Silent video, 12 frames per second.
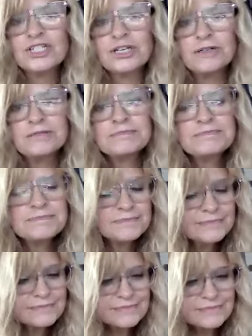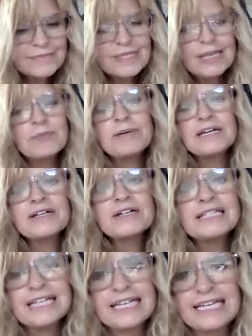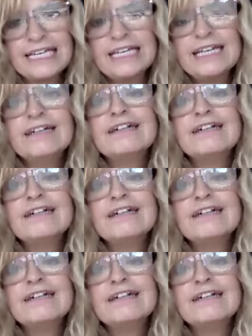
So apparently,